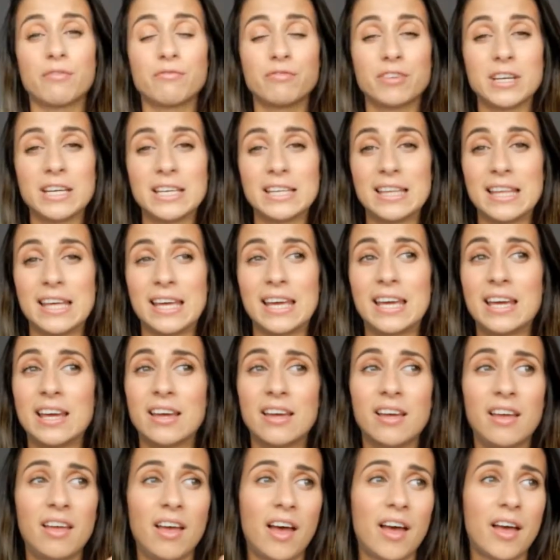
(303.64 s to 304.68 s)
and really
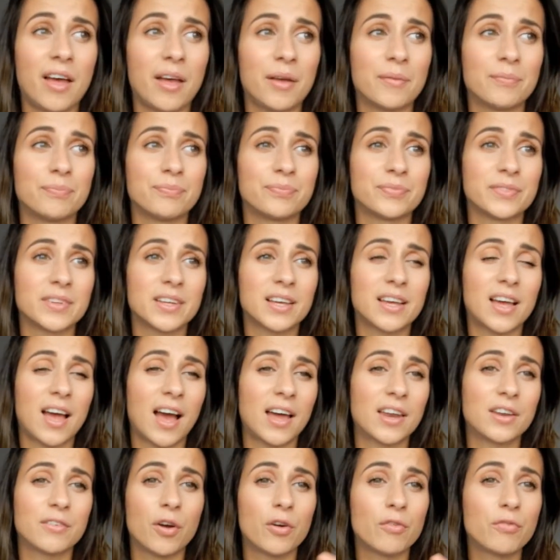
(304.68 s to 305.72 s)

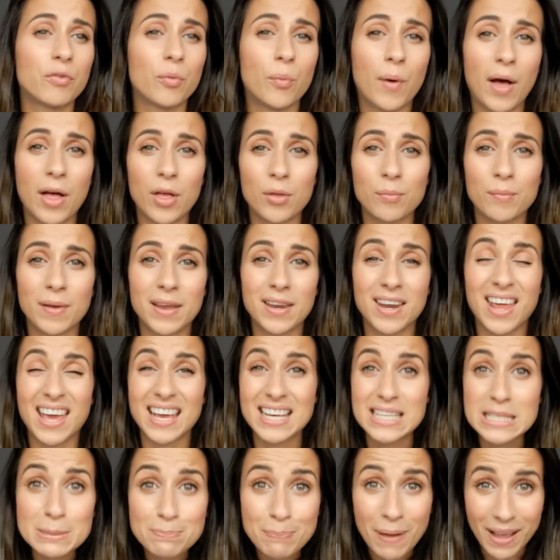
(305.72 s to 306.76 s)
kind of overwhelming,
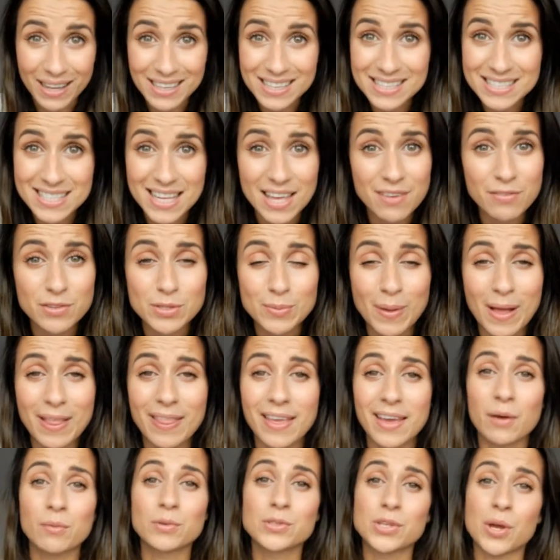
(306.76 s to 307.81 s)
expensive as well.
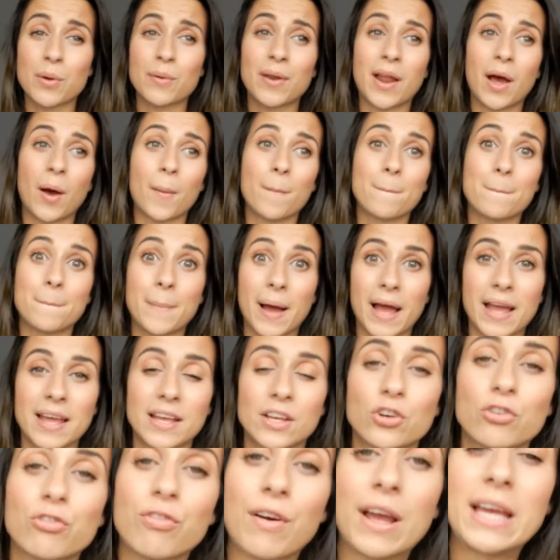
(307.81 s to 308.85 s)
Like I was going out and
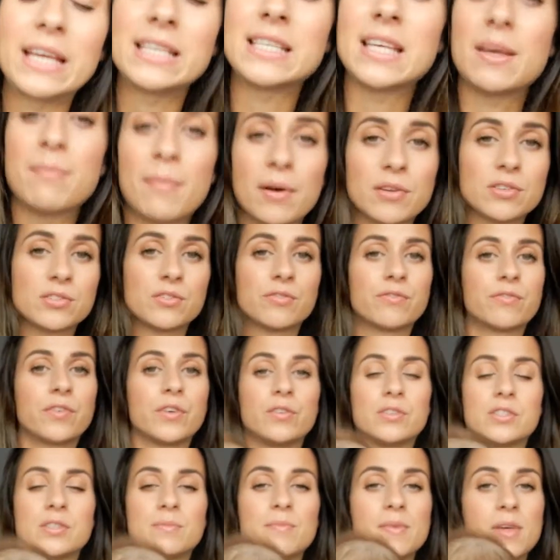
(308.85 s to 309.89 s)
buying crazy amounts of
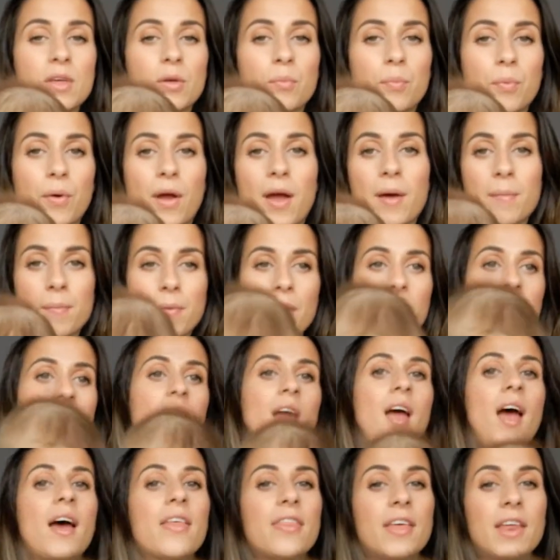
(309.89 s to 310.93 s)
food to meal prep.
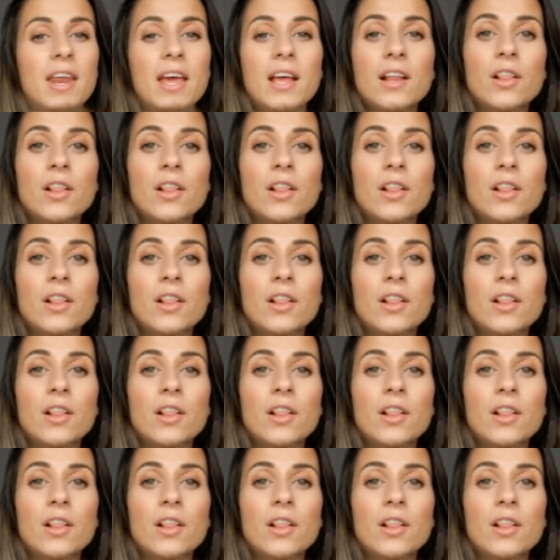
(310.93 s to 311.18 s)
And then I